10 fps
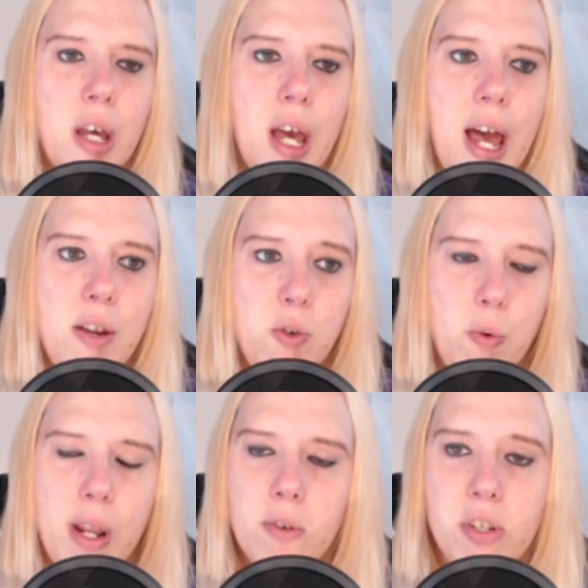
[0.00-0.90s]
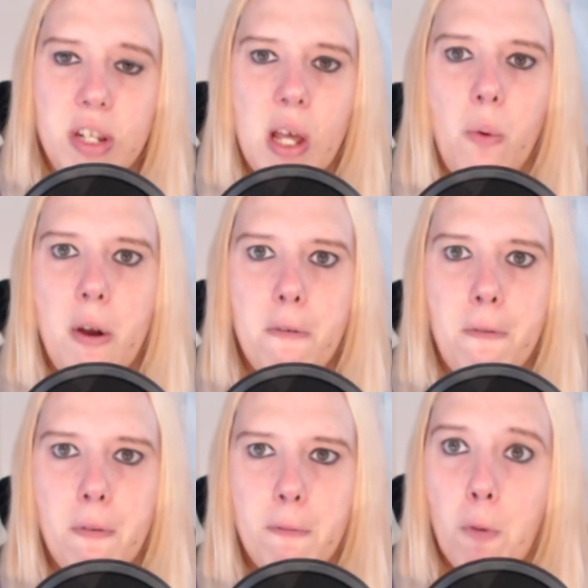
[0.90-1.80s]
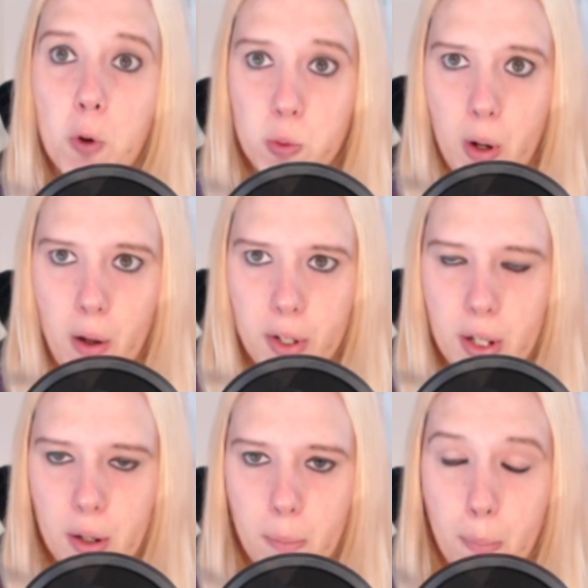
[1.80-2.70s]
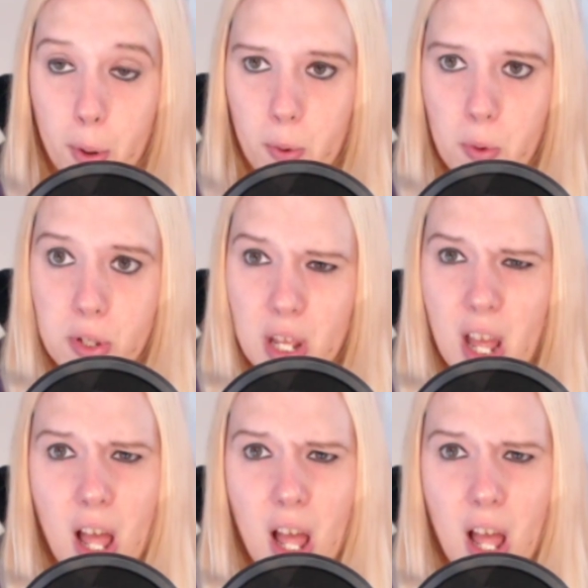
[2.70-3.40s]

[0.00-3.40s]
handle and how to deal with forgeworld models.